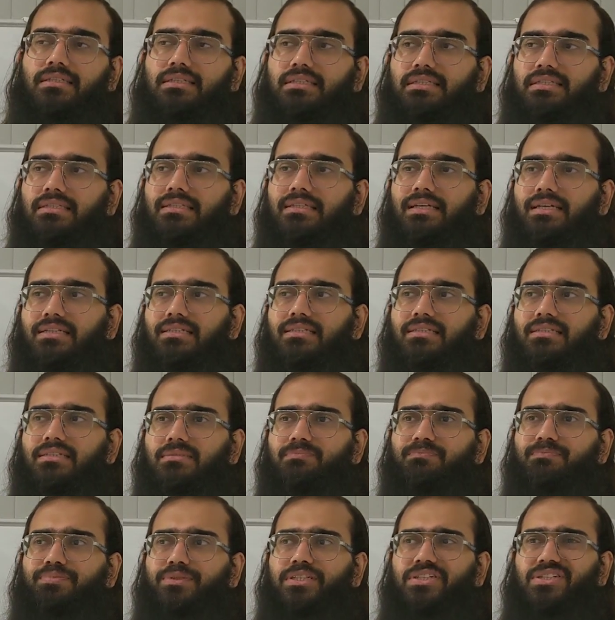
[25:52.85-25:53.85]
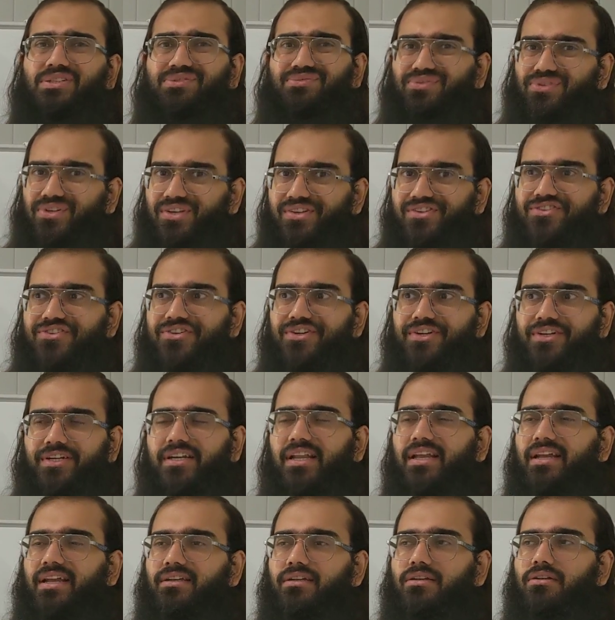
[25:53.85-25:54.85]
and it's pretty
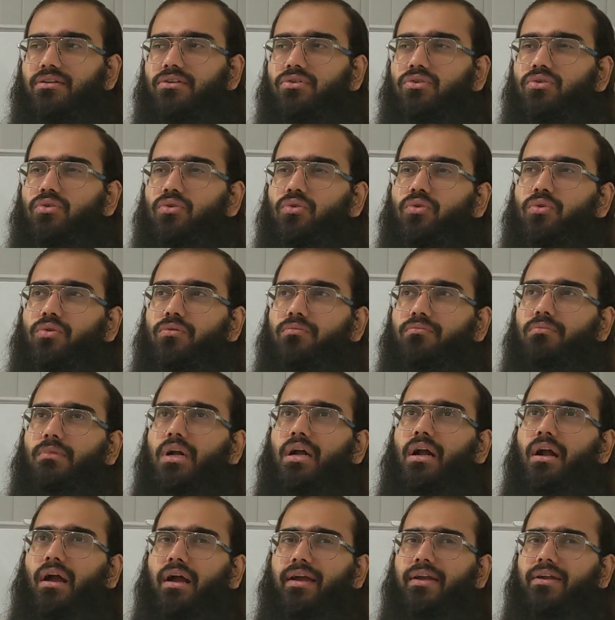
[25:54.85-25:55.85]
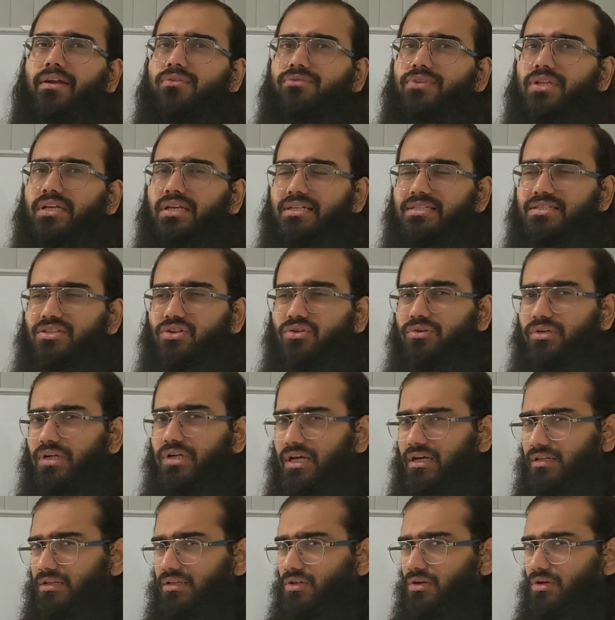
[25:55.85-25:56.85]
frustrated, and kind of there is not
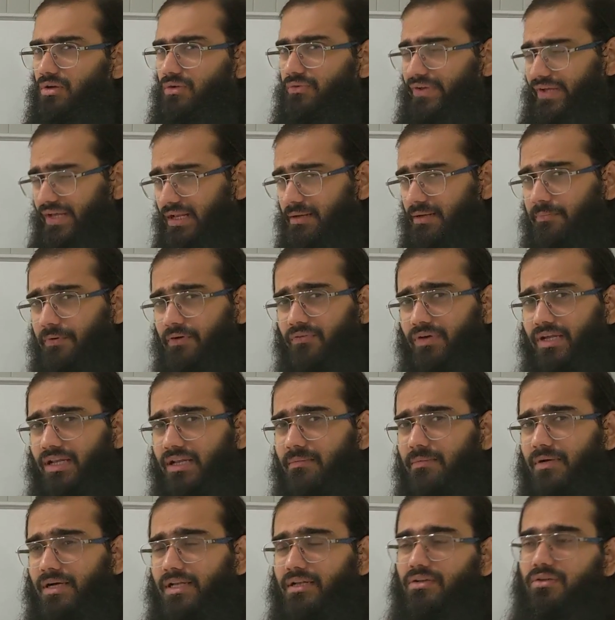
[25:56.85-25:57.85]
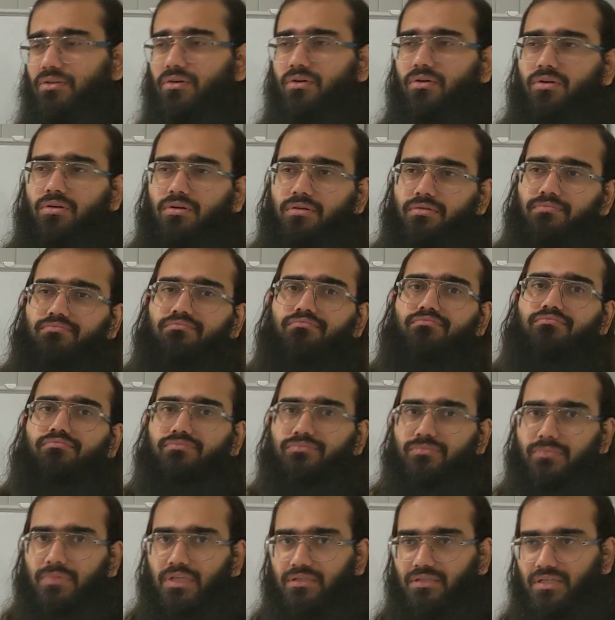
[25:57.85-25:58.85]
a lot of help available on
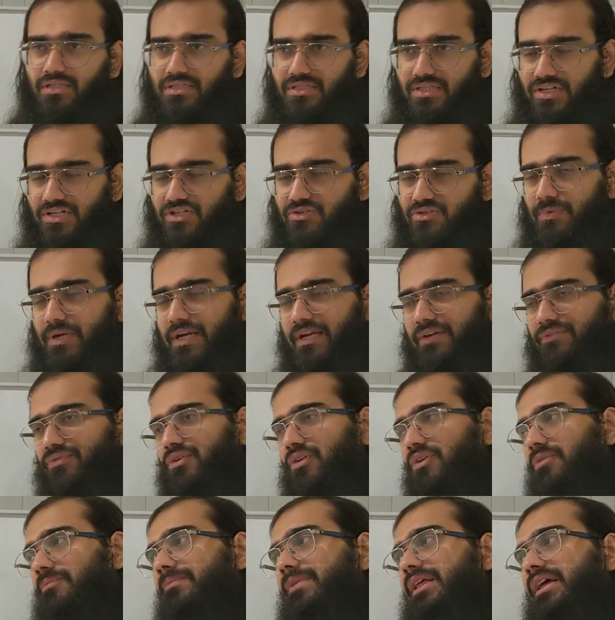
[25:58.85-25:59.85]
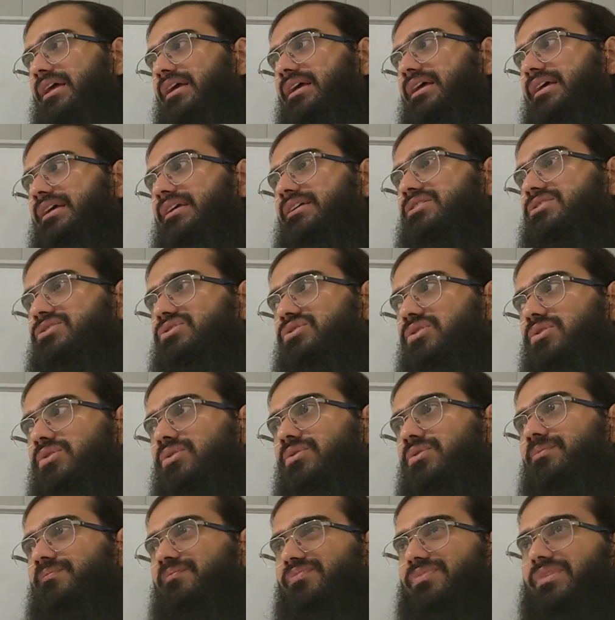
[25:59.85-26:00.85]
the search platform.
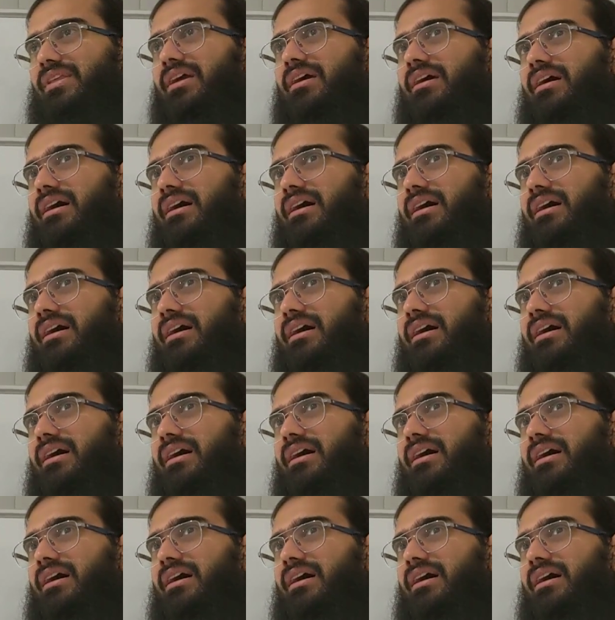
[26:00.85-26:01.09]
So